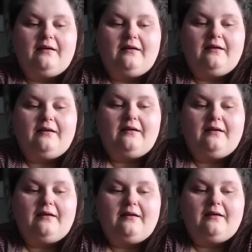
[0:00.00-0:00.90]
ew,
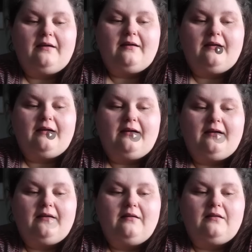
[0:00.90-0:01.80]
ew, ew.
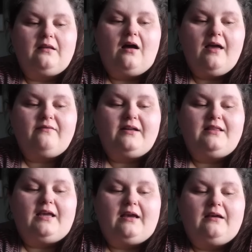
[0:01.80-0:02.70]
Not
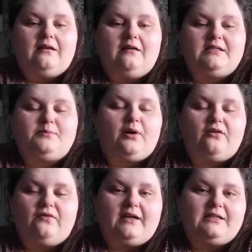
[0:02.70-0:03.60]
everything is
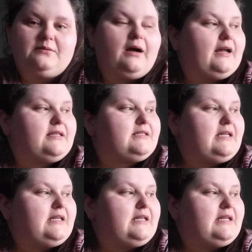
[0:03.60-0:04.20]
perfect behind the